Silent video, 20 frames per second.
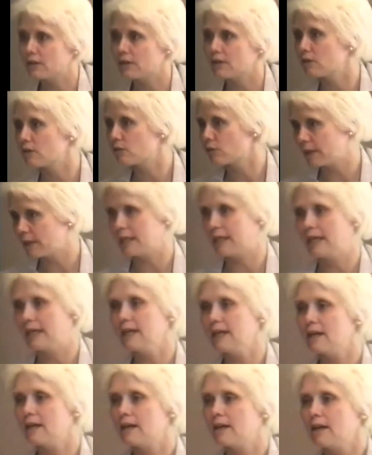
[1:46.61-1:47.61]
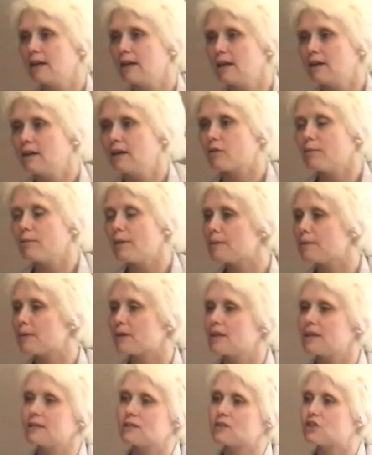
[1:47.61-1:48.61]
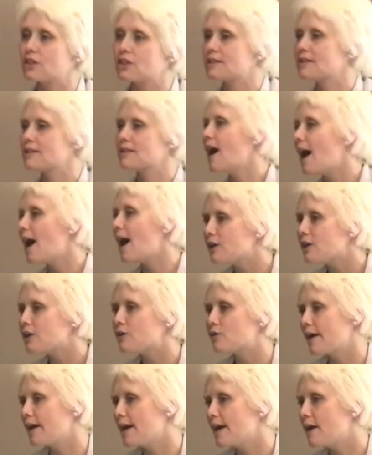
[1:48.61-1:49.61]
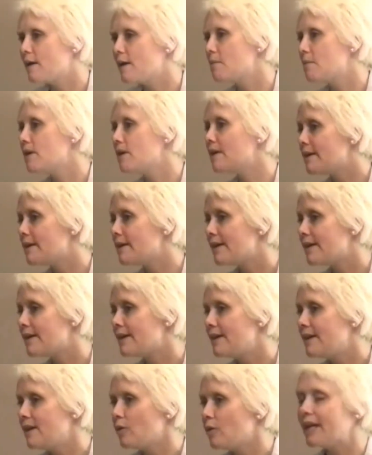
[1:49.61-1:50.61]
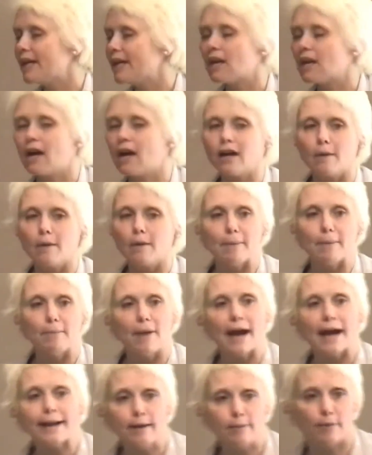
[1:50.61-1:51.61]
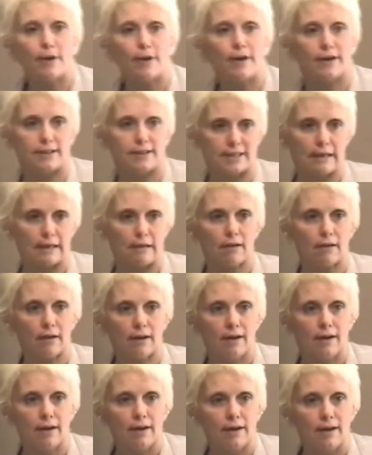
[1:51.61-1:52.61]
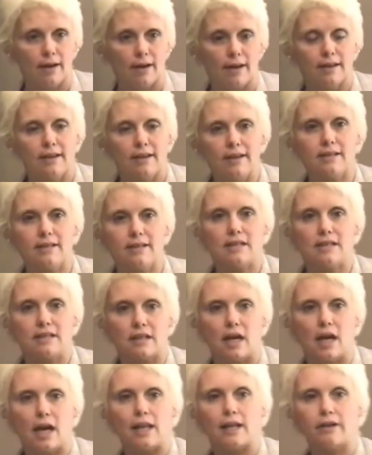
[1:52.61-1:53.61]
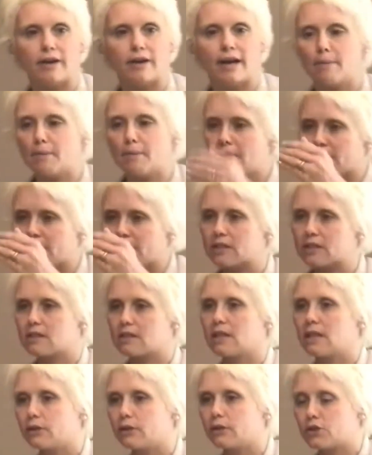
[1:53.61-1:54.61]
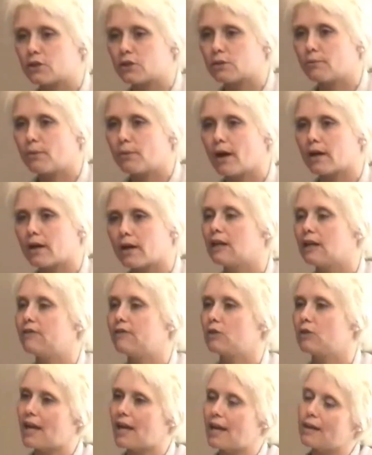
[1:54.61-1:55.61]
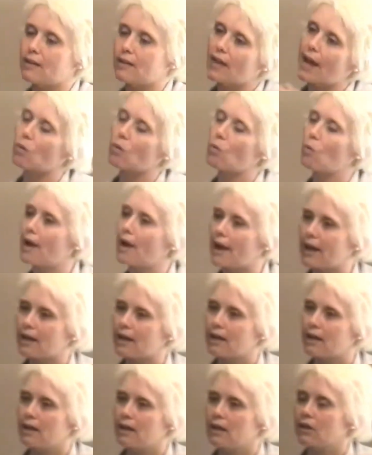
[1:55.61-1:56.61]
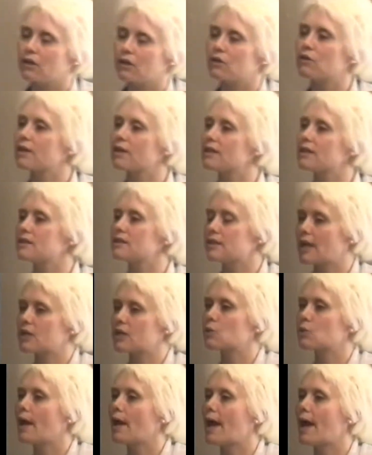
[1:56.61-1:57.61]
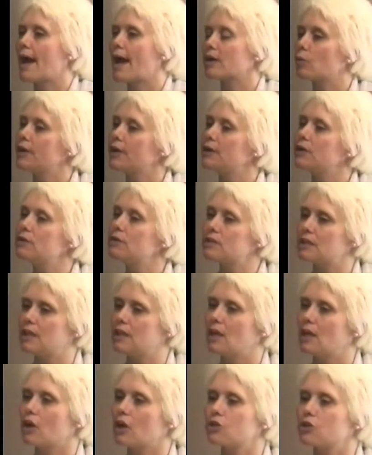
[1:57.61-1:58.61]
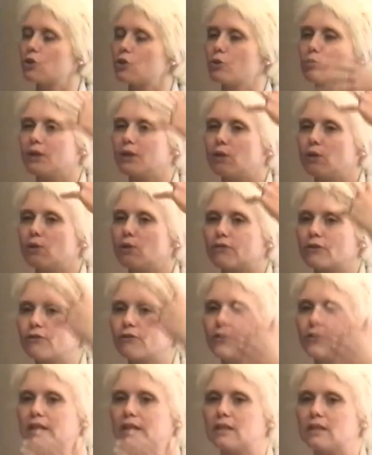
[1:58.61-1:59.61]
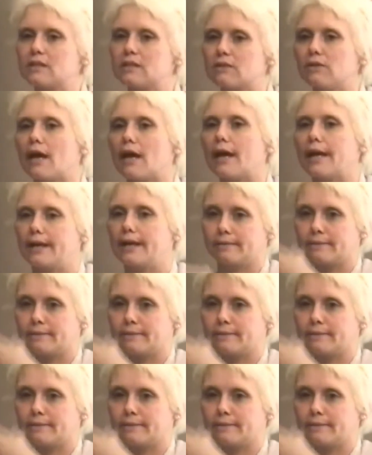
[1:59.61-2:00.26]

3D, remember, this is just a hologram. We get hung up on body parts here. This is a hologram. This is the illusion part. If you take that away, during the sexual act, what you see are two beautiful fields of light